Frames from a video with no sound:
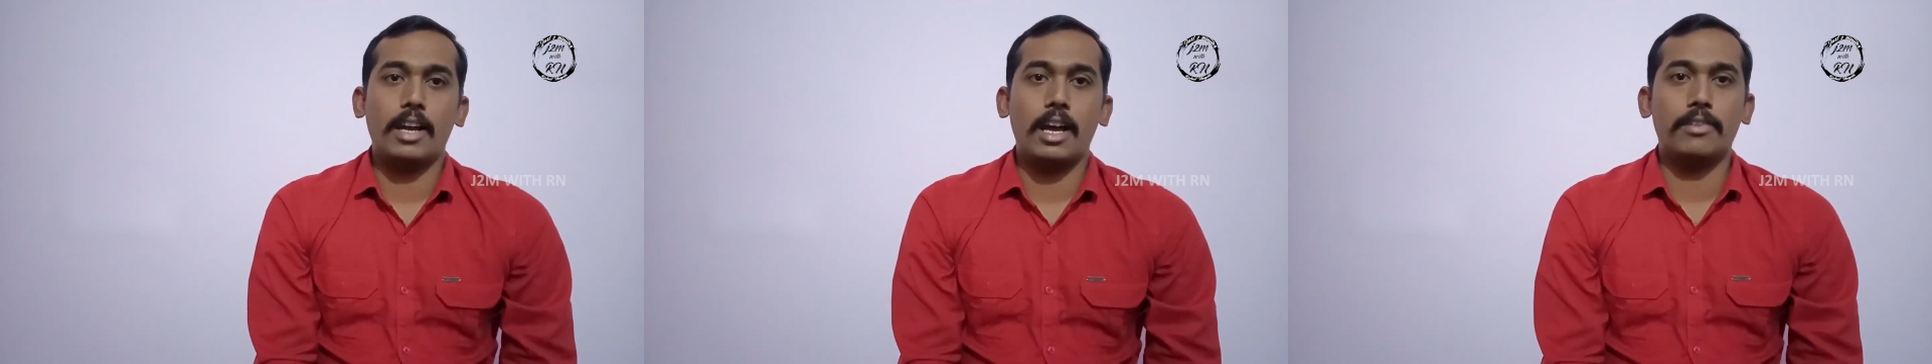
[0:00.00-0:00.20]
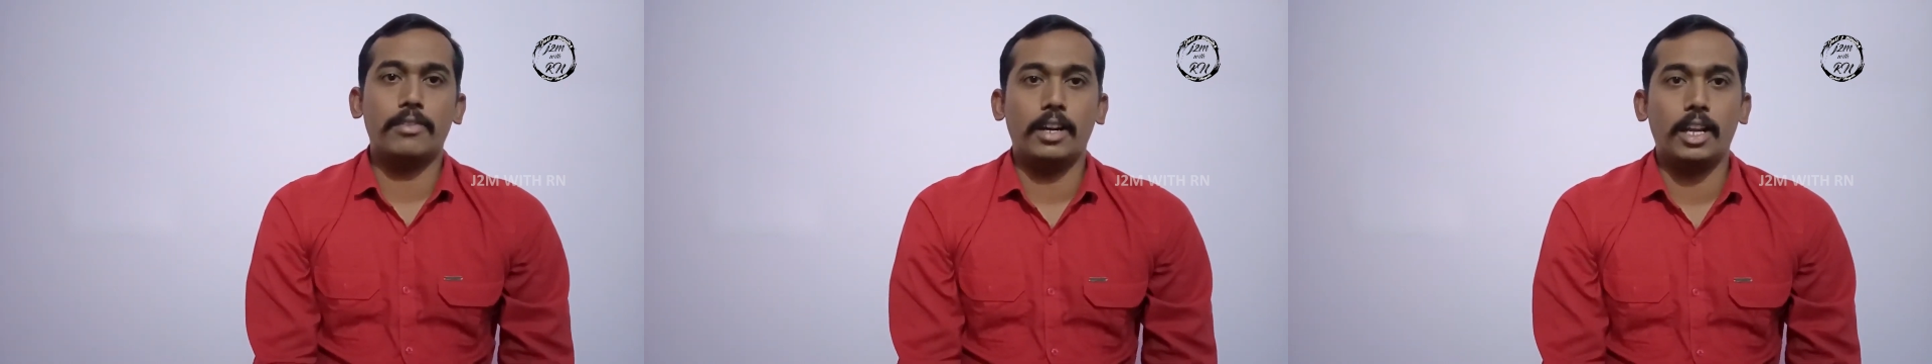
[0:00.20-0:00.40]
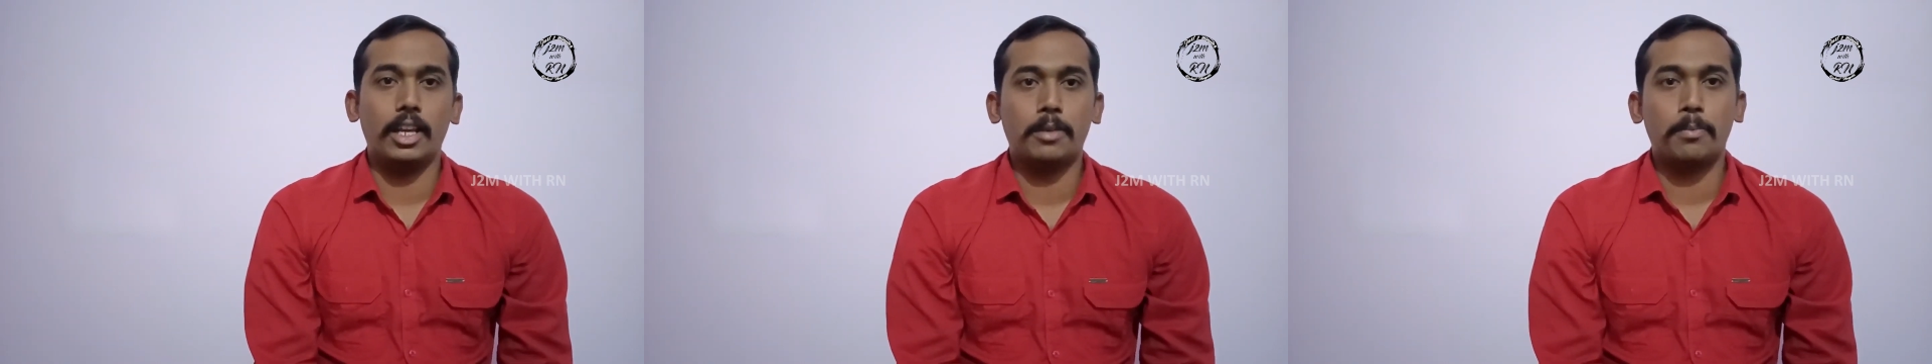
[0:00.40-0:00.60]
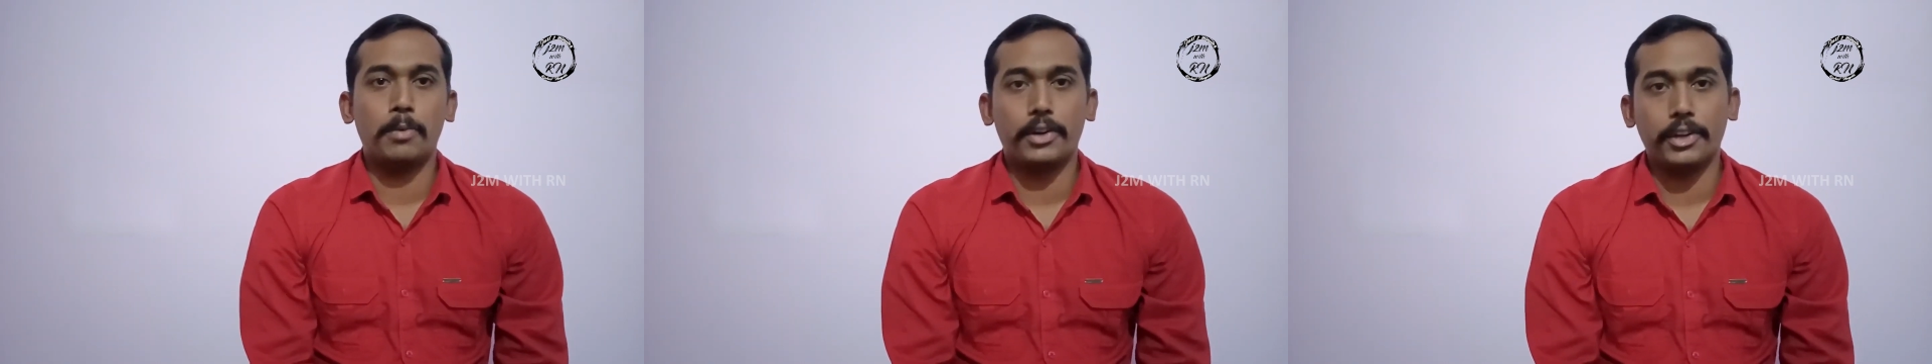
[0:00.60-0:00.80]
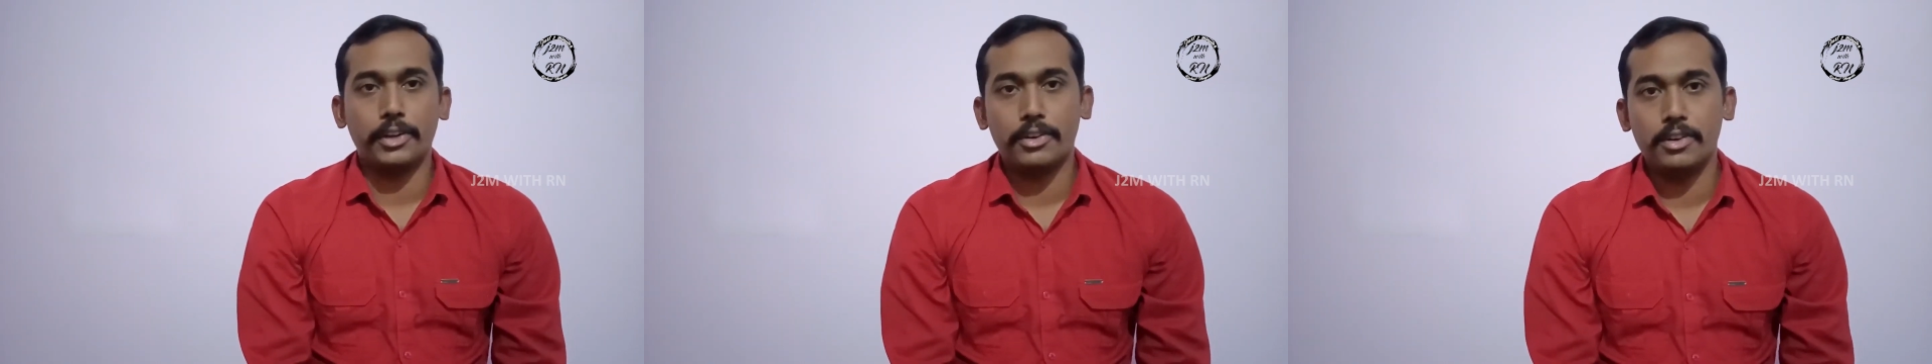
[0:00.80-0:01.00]
as well as
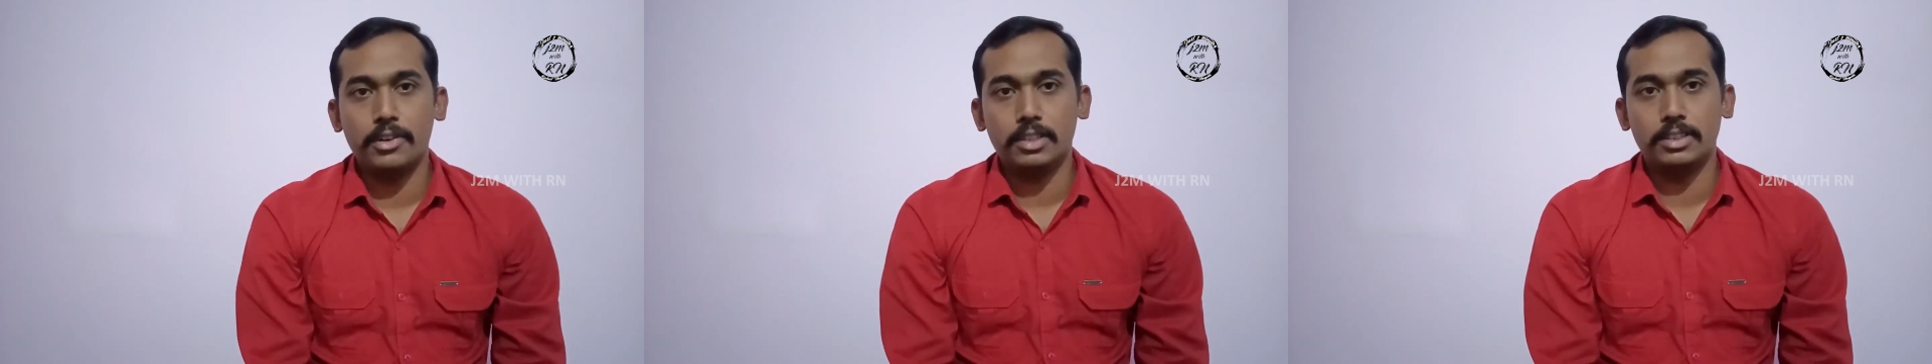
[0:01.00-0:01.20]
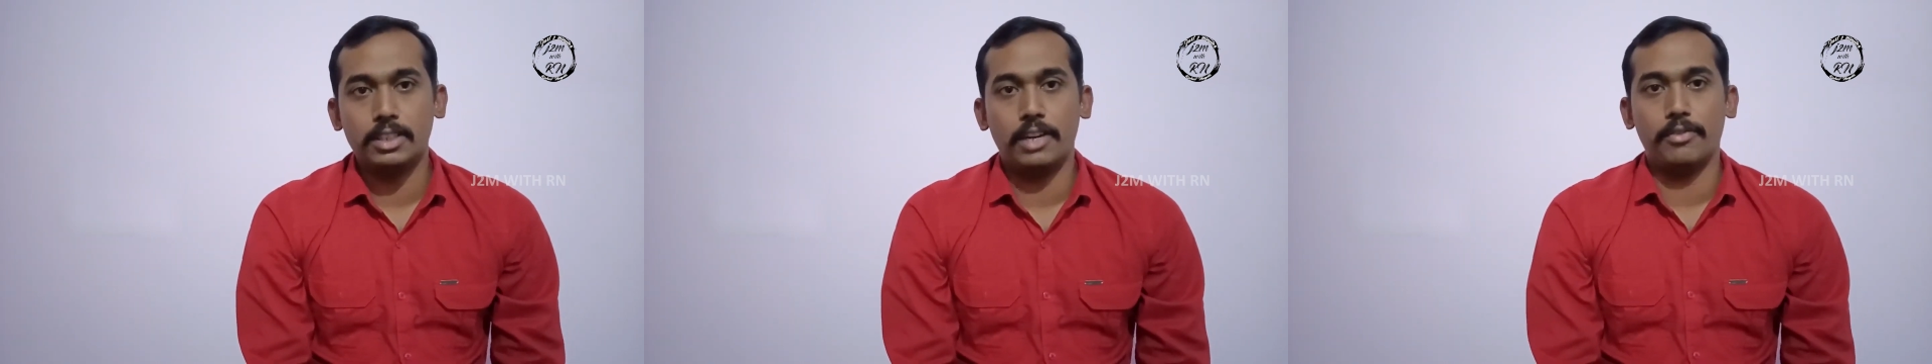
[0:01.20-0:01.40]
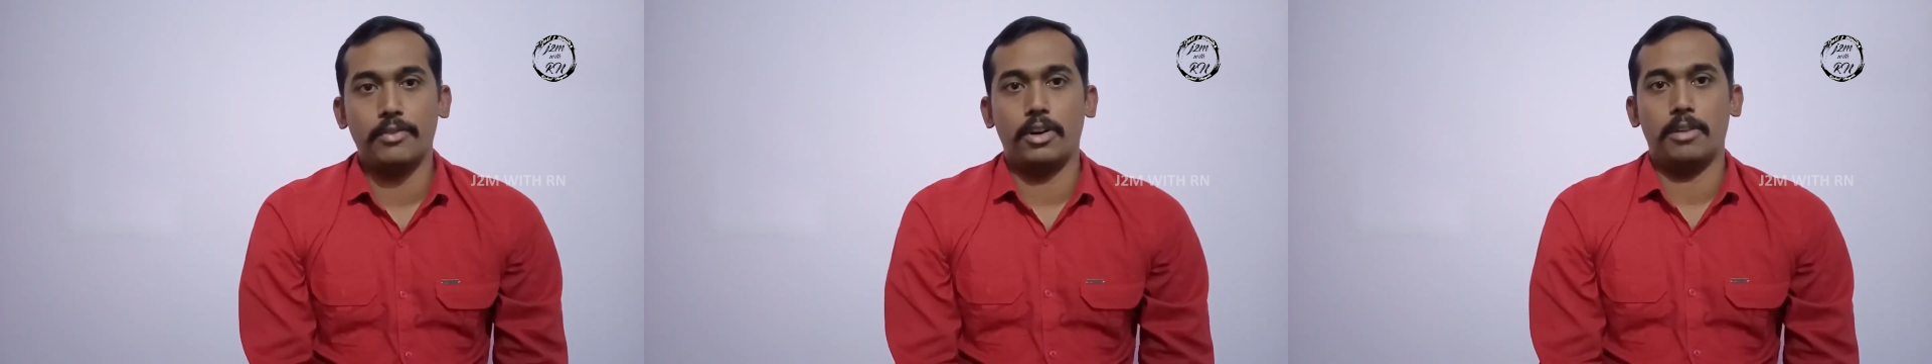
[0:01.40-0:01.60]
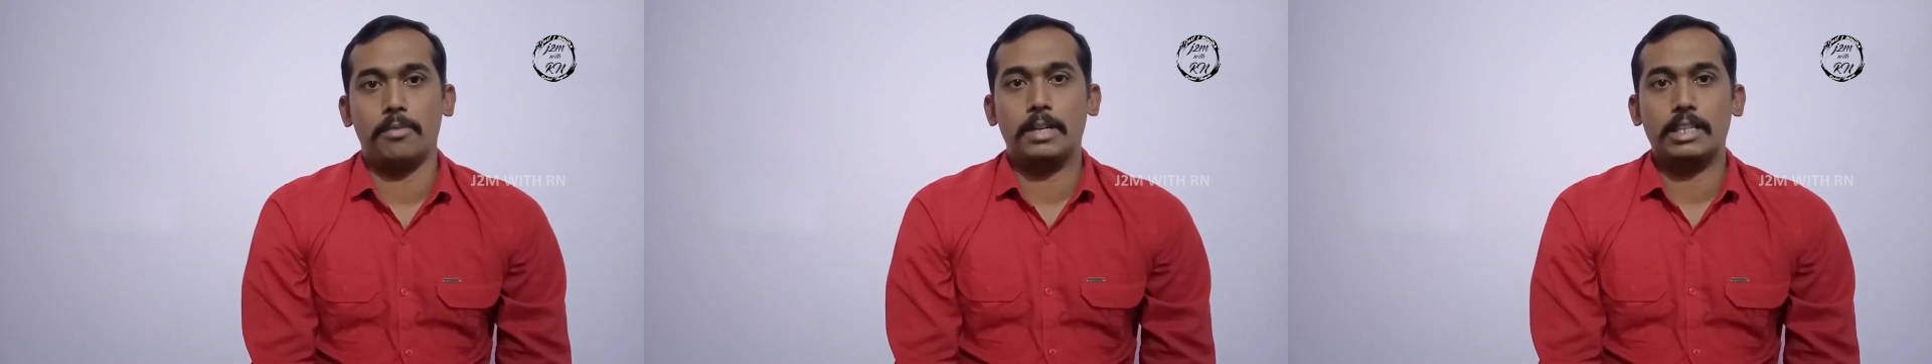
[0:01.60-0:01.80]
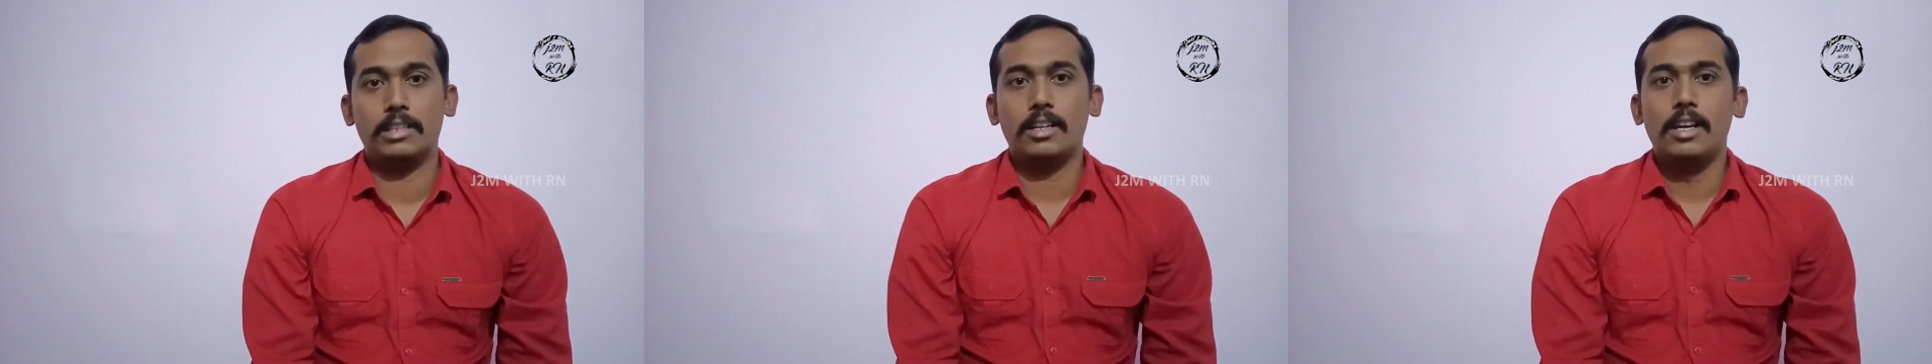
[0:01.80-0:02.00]
protection to the
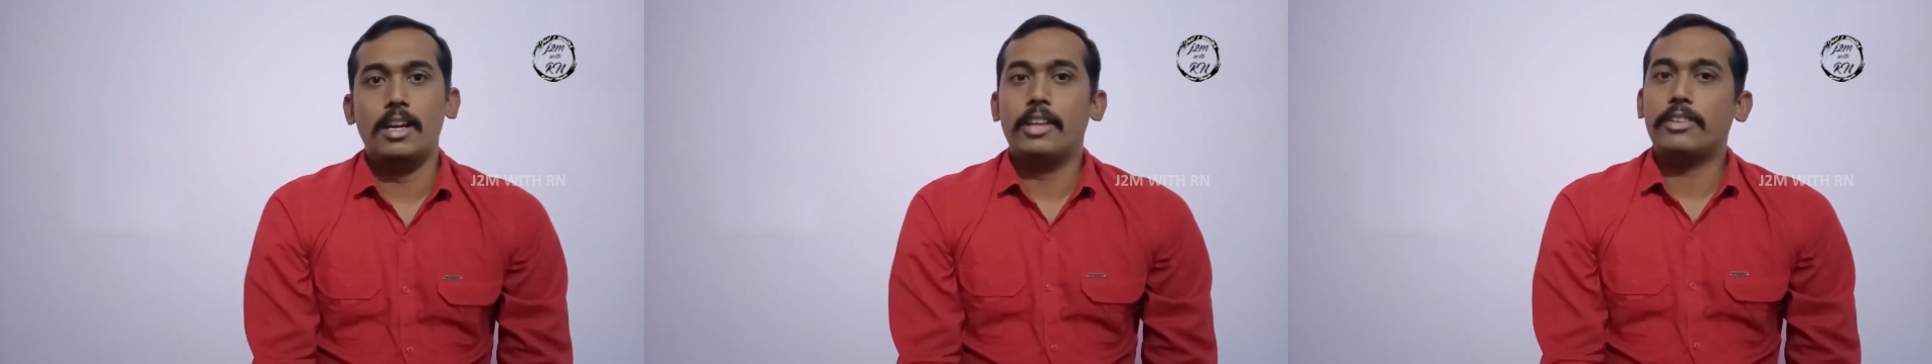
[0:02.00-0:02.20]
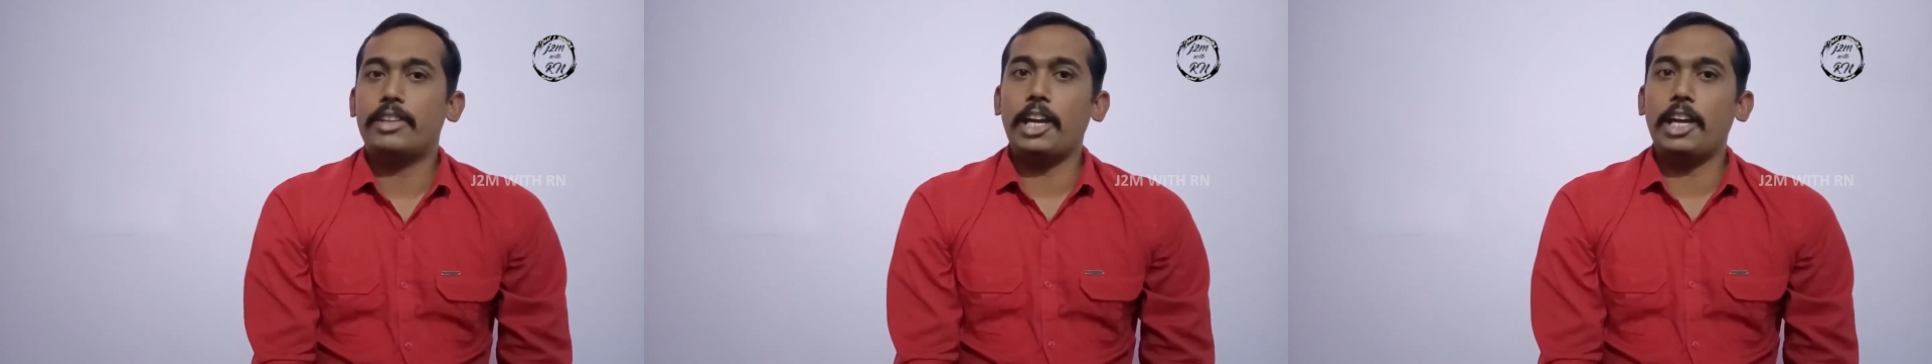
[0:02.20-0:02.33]
environment.